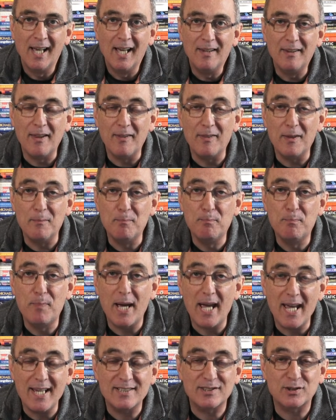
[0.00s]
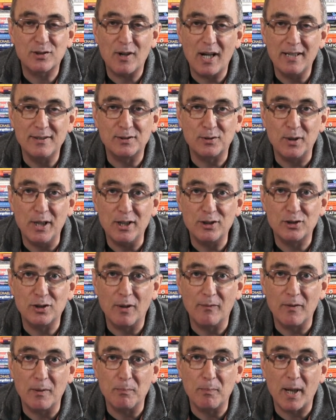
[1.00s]
that the best translation
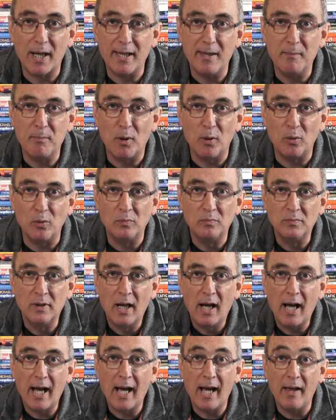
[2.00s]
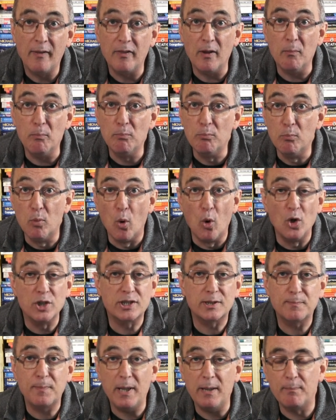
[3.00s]
of the Bible that
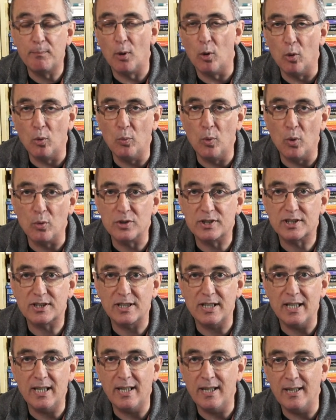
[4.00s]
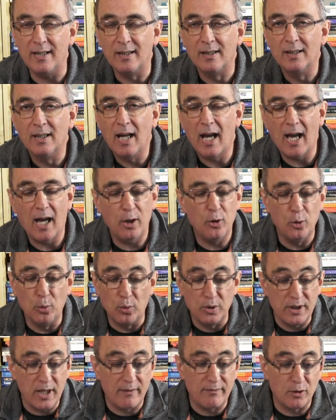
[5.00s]
most people will see, who will
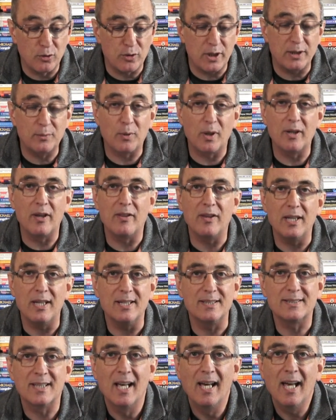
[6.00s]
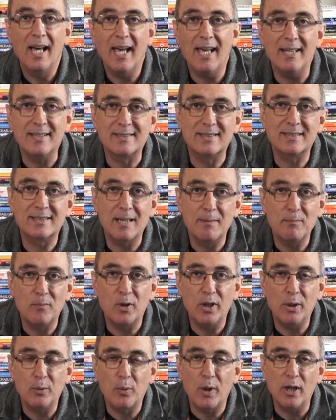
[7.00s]
never read one of these, is
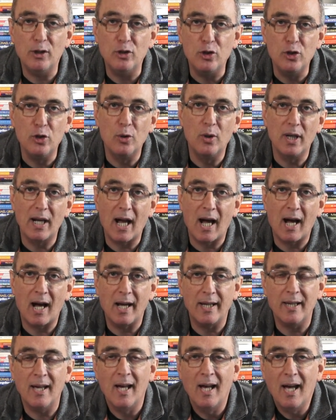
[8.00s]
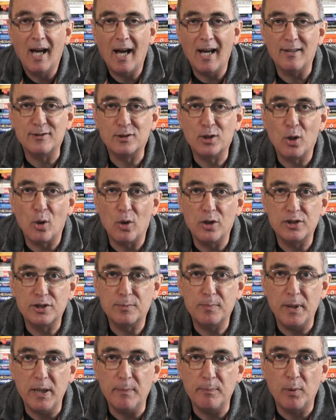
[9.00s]
simply when you and I, as God's
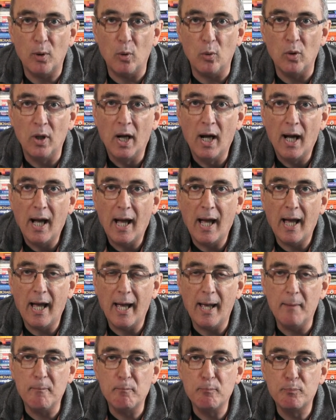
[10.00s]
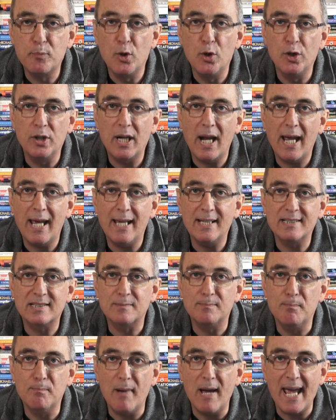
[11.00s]
people, put its
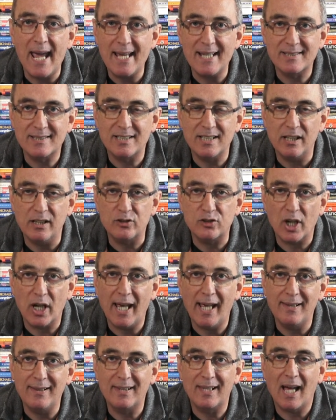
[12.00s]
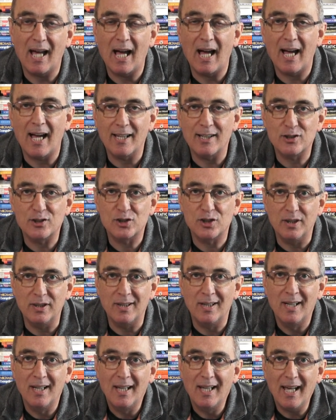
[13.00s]
message into
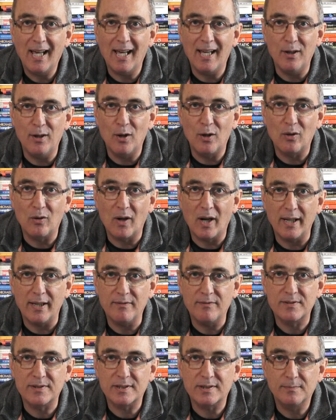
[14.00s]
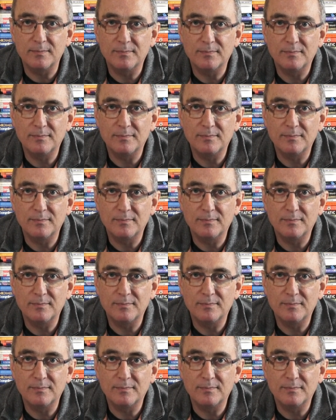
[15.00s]
action in our lives.